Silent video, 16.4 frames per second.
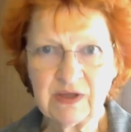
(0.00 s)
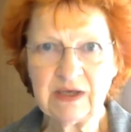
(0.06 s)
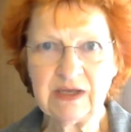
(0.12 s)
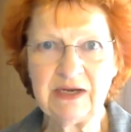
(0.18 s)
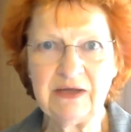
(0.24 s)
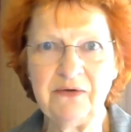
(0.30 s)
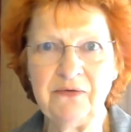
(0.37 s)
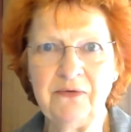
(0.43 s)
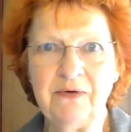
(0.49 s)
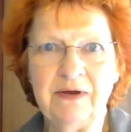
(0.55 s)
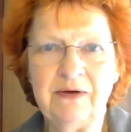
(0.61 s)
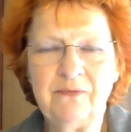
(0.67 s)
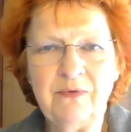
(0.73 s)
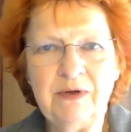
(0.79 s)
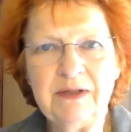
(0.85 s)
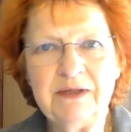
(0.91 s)
Hello,
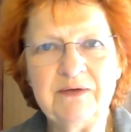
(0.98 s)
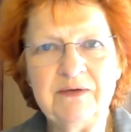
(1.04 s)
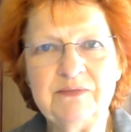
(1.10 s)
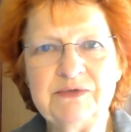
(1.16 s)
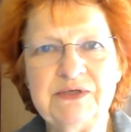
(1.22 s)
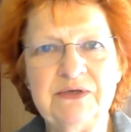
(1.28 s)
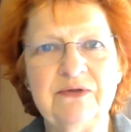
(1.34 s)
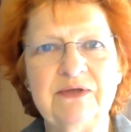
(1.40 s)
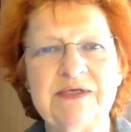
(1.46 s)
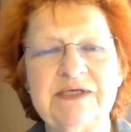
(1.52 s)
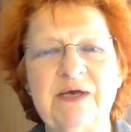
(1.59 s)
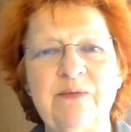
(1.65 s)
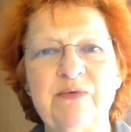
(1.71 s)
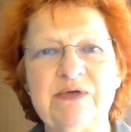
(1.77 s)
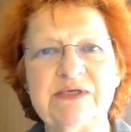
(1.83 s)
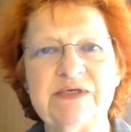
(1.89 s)
and welcome to this
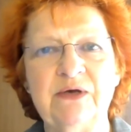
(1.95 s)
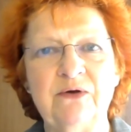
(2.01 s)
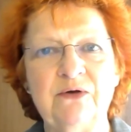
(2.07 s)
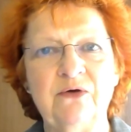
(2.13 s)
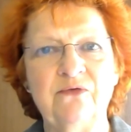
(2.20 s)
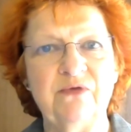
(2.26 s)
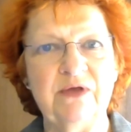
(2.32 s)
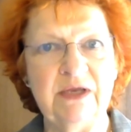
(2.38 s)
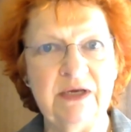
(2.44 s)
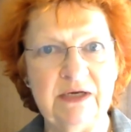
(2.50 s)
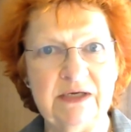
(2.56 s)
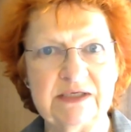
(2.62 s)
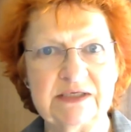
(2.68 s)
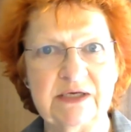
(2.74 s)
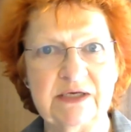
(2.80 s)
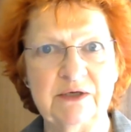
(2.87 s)
episode of In
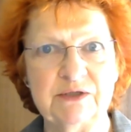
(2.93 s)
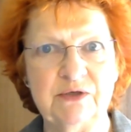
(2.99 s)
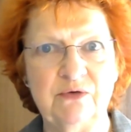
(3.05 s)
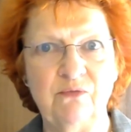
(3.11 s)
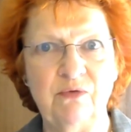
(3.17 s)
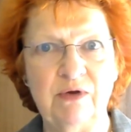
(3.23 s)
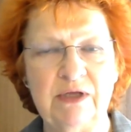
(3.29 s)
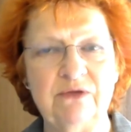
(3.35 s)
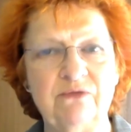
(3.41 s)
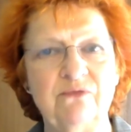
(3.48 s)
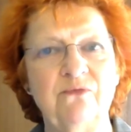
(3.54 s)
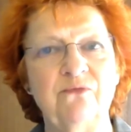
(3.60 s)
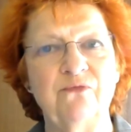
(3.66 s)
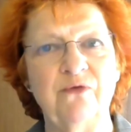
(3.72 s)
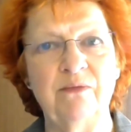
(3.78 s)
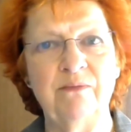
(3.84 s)
Discussion With
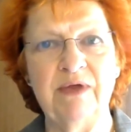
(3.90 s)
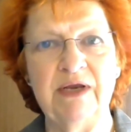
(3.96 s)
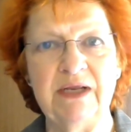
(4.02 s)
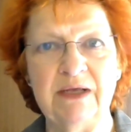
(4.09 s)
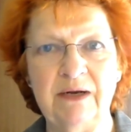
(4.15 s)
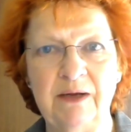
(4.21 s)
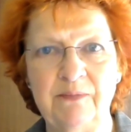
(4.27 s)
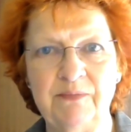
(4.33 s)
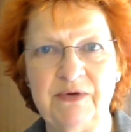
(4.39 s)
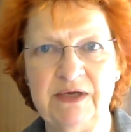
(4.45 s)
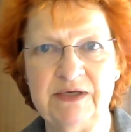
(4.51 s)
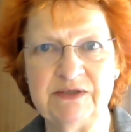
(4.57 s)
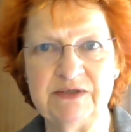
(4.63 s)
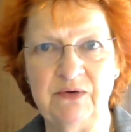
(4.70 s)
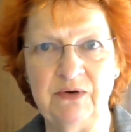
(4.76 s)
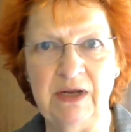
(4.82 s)
from Medical
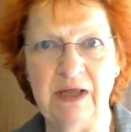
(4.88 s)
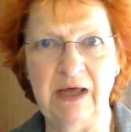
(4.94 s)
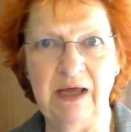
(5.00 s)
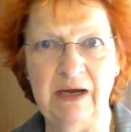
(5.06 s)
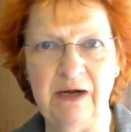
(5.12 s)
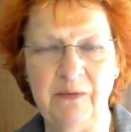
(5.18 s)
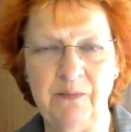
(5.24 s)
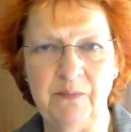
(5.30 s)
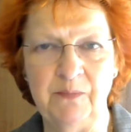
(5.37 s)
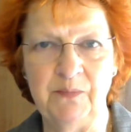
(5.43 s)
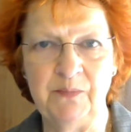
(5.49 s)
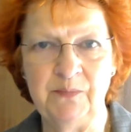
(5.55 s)
Update Online.